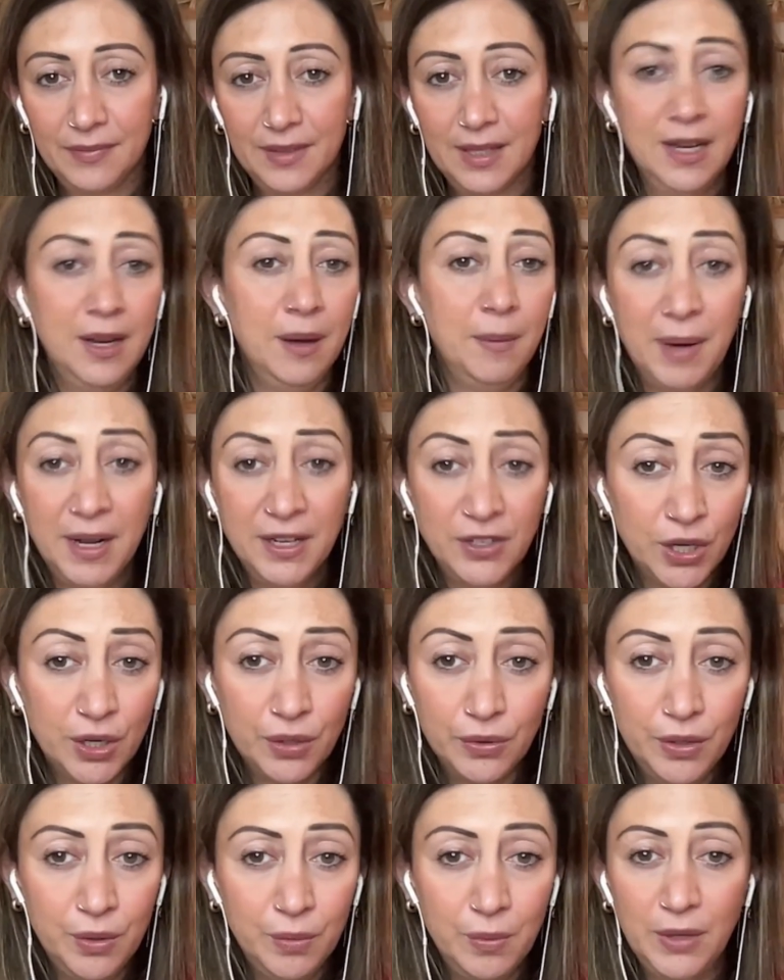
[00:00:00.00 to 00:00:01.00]
Now, my
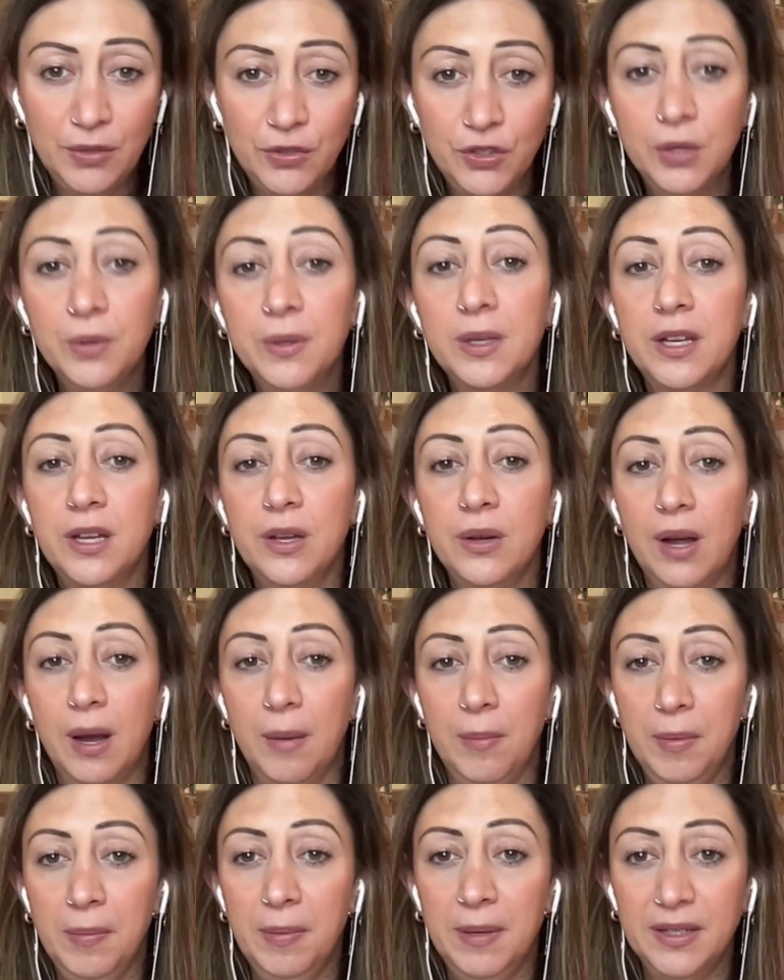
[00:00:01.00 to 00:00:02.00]
child who won't chew a
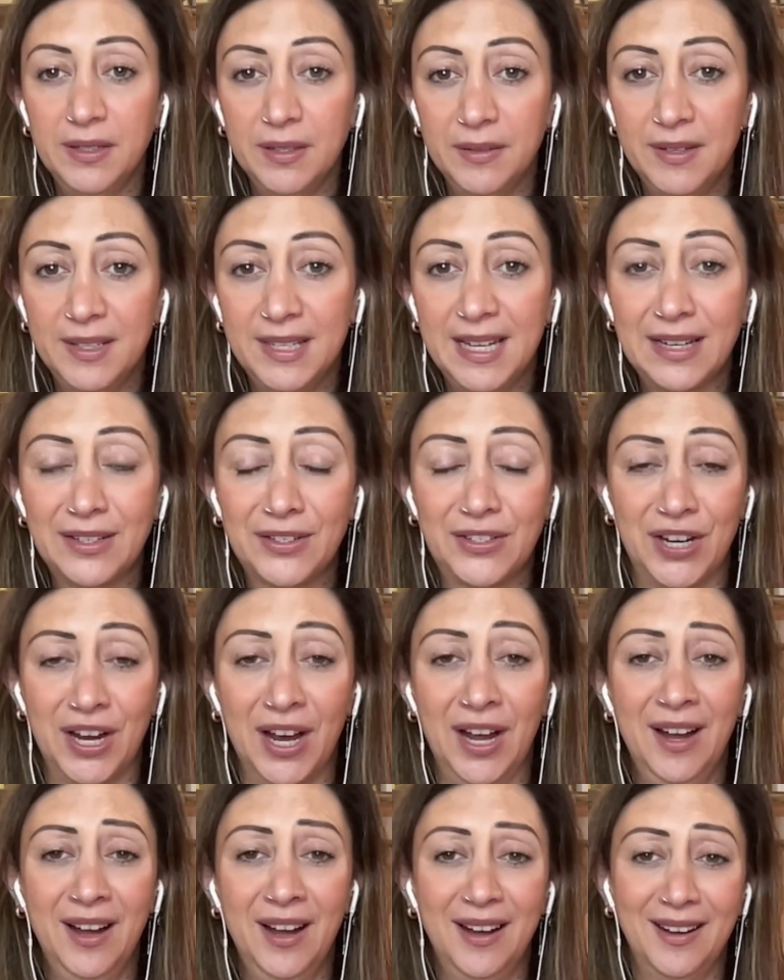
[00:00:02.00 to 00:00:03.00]
cucumber because of the
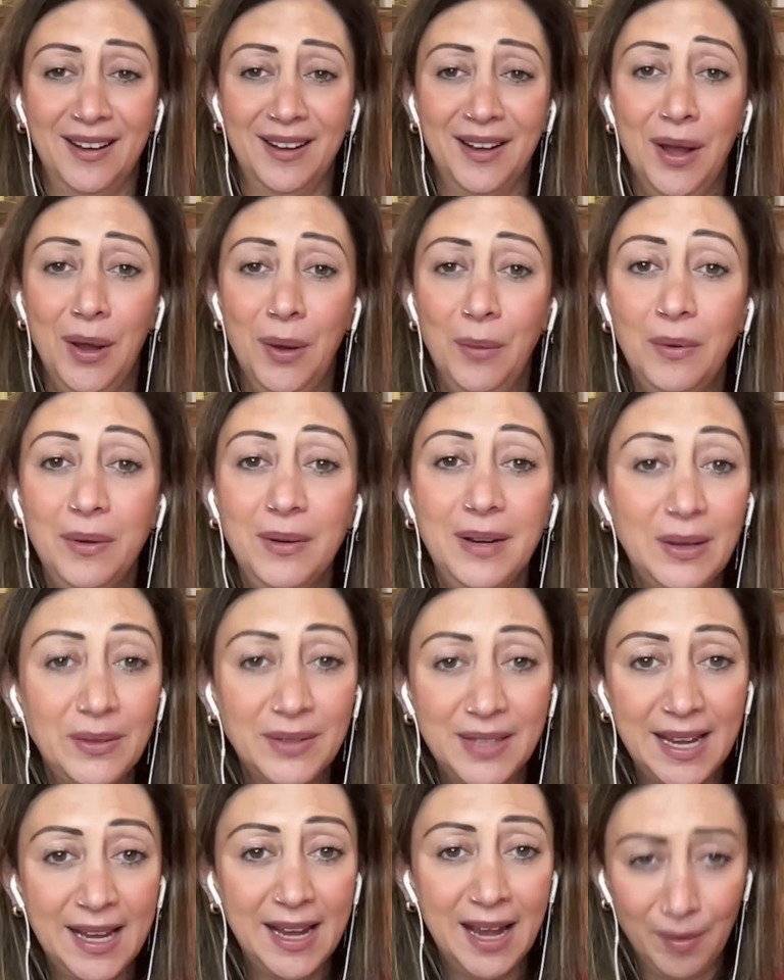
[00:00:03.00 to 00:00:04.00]
texture will now
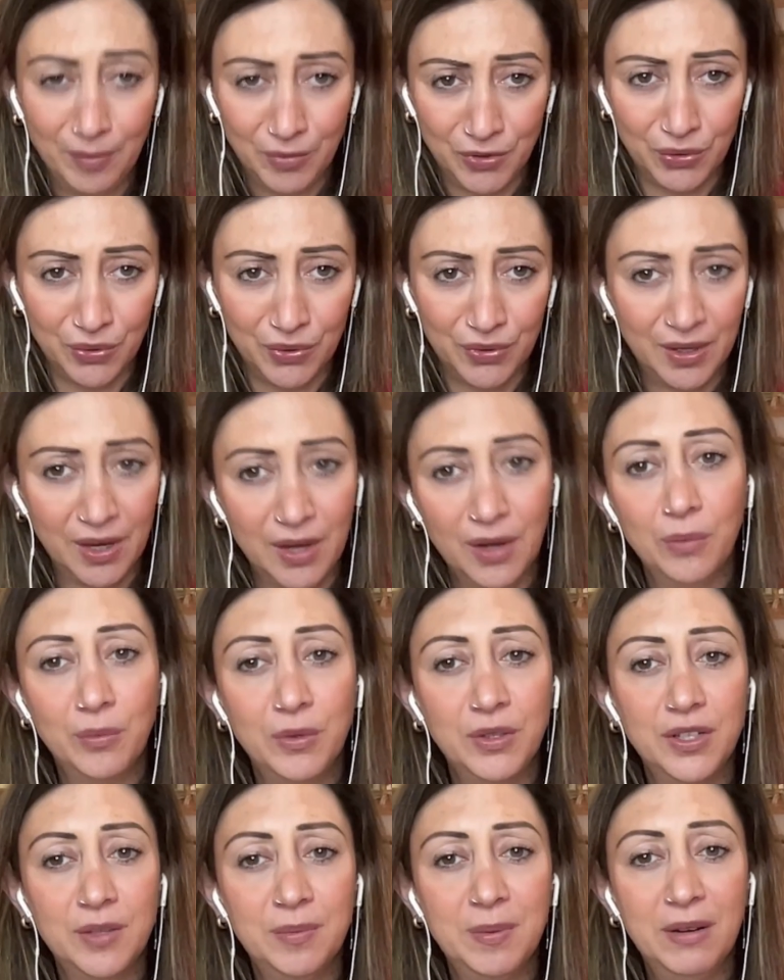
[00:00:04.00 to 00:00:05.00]
take capsules,
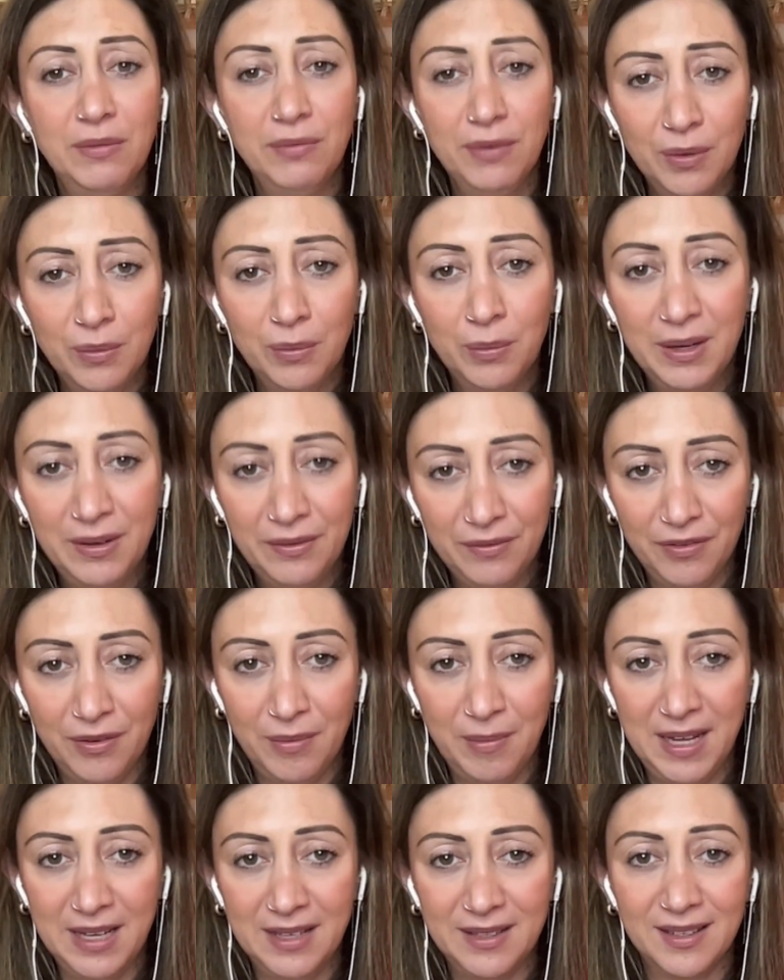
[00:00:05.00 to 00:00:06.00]
which has been a real win
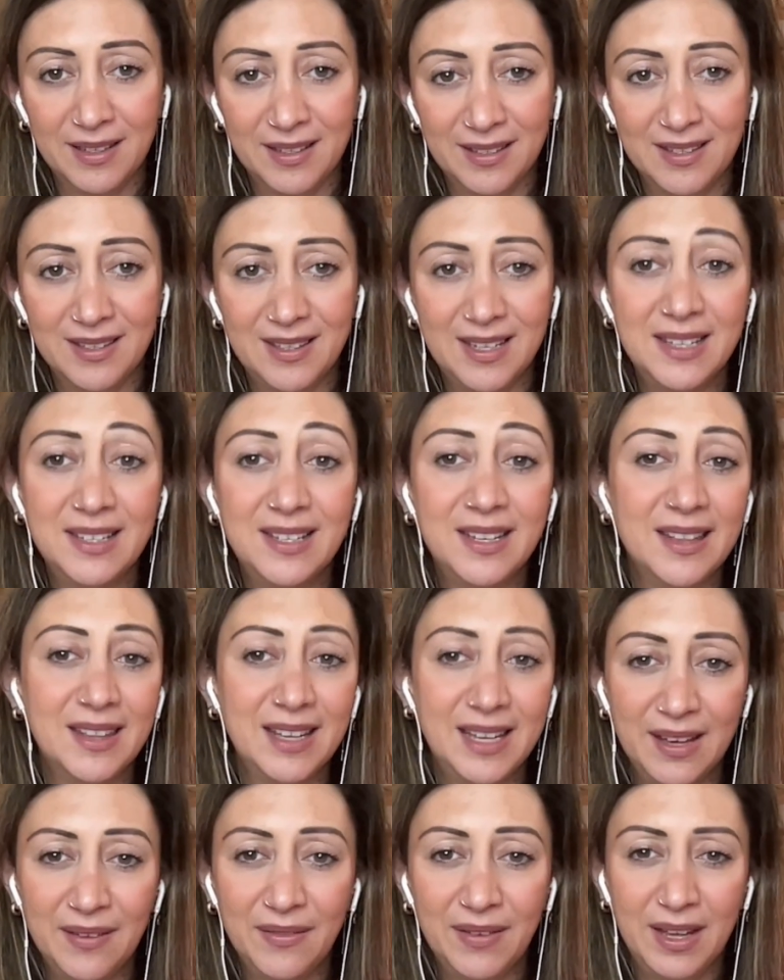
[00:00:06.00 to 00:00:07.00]
for me because it's easier
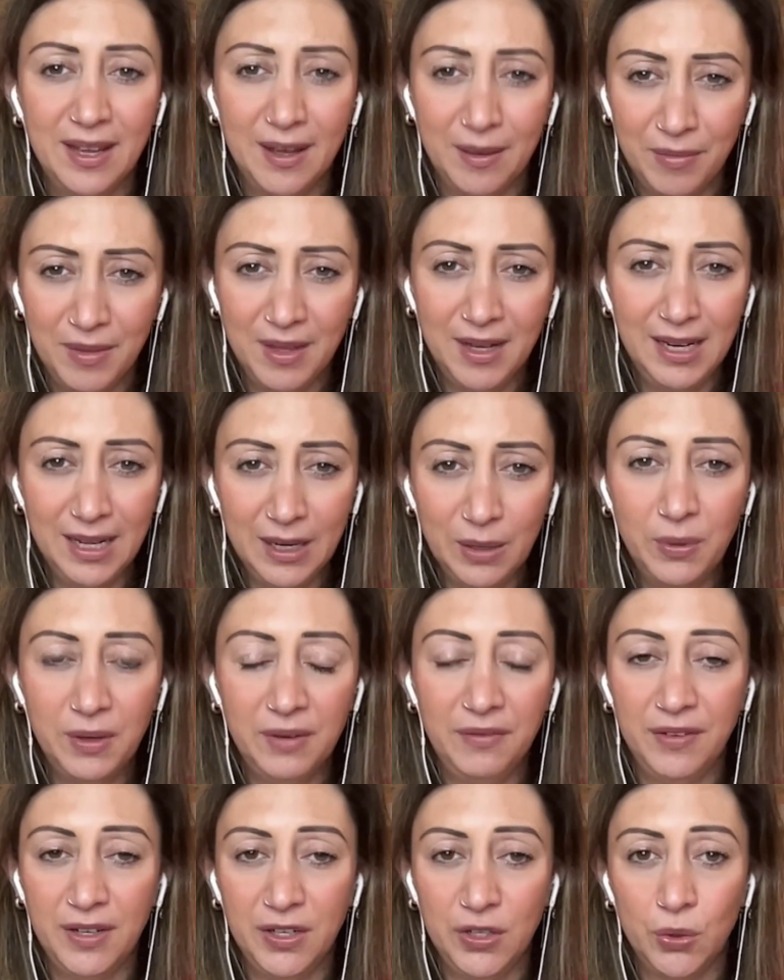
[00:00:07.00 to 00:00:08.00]
than giving him the
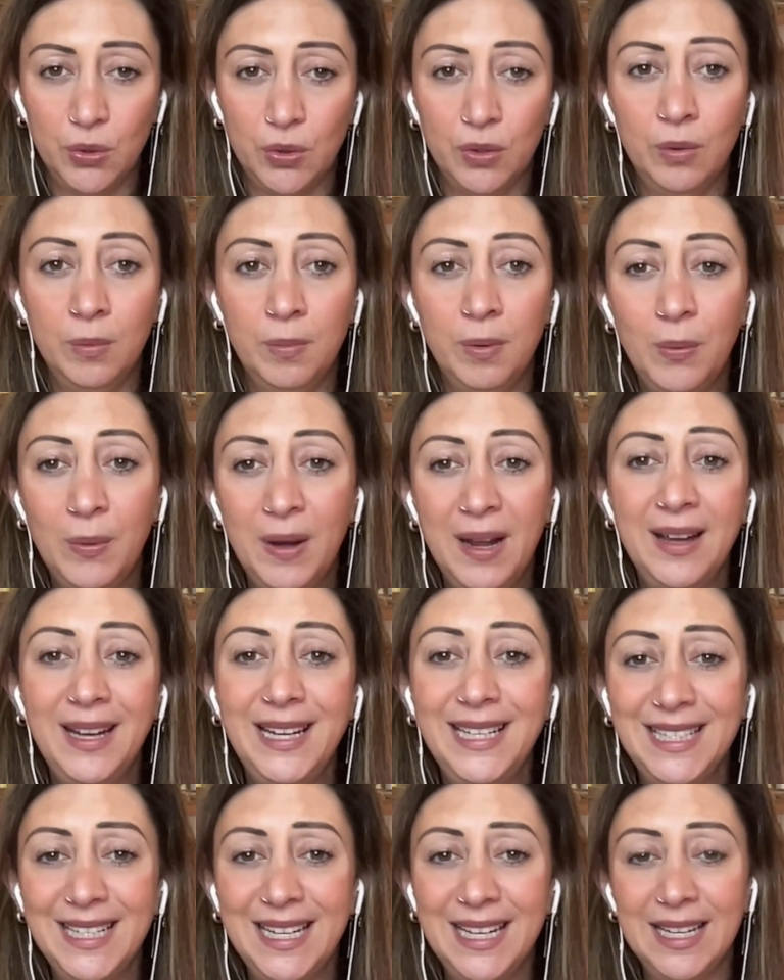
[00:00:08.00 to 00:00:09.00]
liquid fish oil. But when
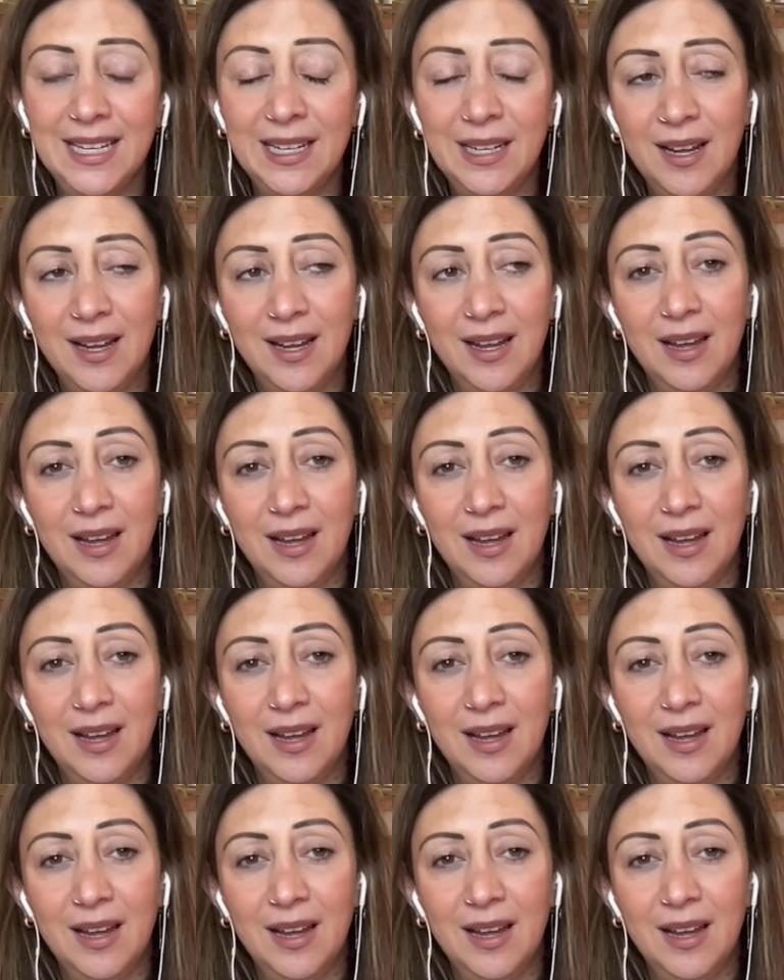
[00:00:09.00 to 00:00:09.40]
I did,